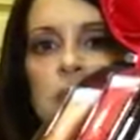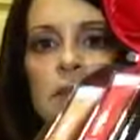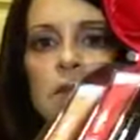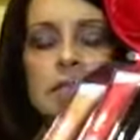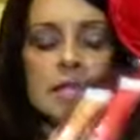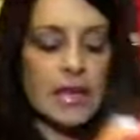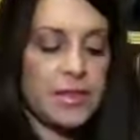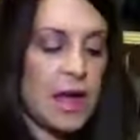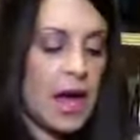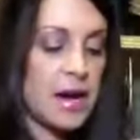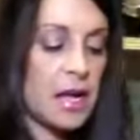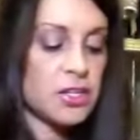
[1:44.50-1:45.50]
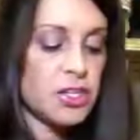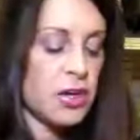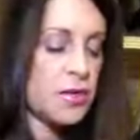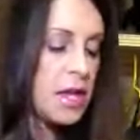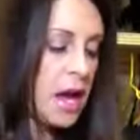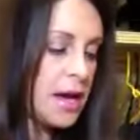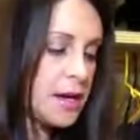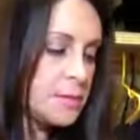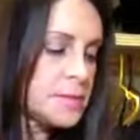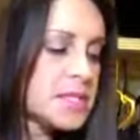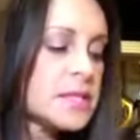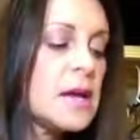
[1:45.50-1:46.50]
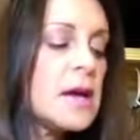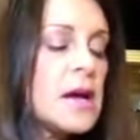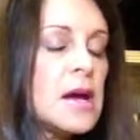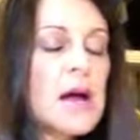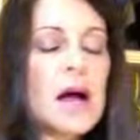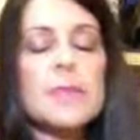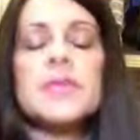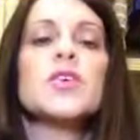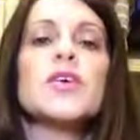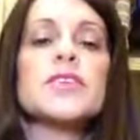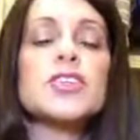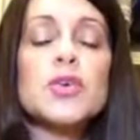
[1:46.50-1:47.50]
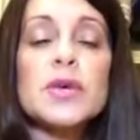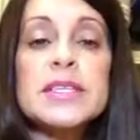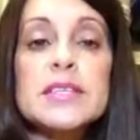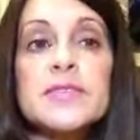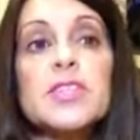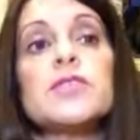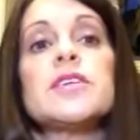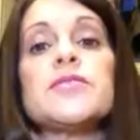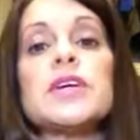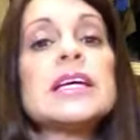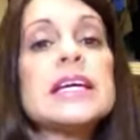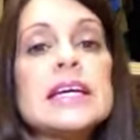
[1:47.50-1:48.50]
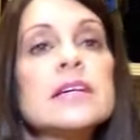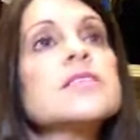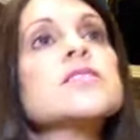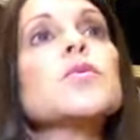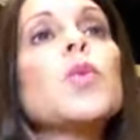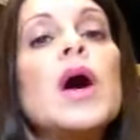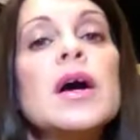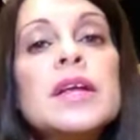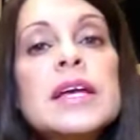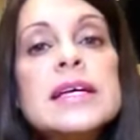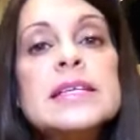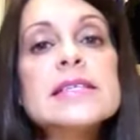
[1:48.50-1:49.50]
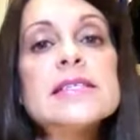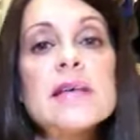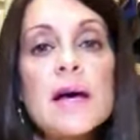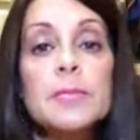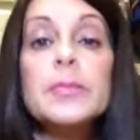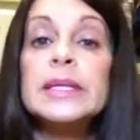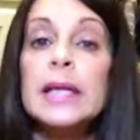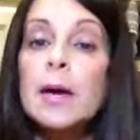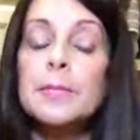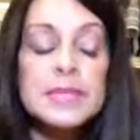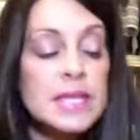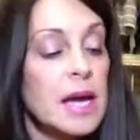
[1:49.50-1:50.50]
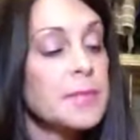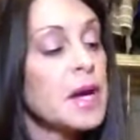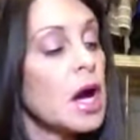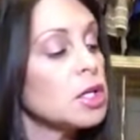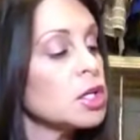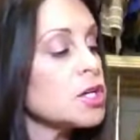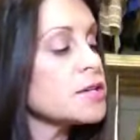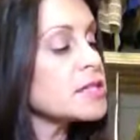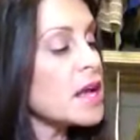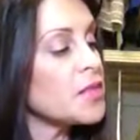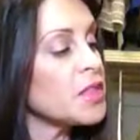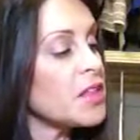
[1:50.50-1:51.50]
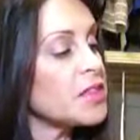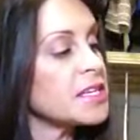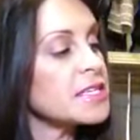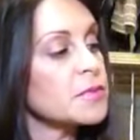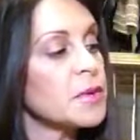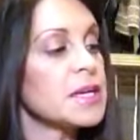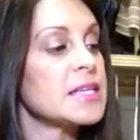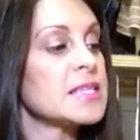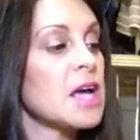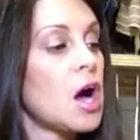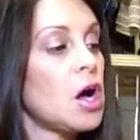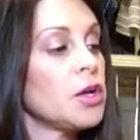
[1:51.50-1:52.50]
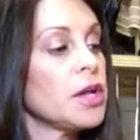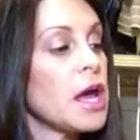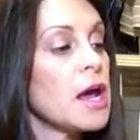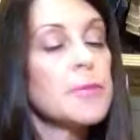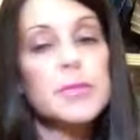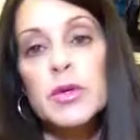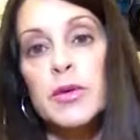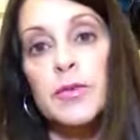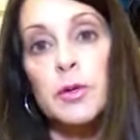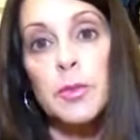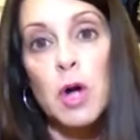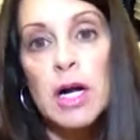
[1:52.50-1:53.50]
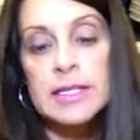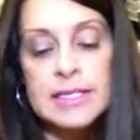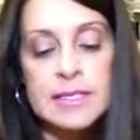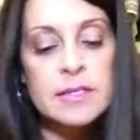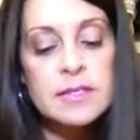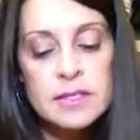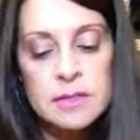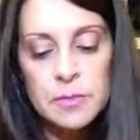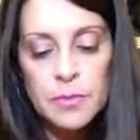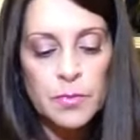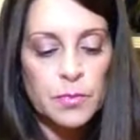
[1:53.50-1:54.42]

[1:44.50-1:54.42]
Looks like that, and I'll show you the items. You have a choice of two different kits. One is plum type colors, and then this one is called Beautiful Bronzes.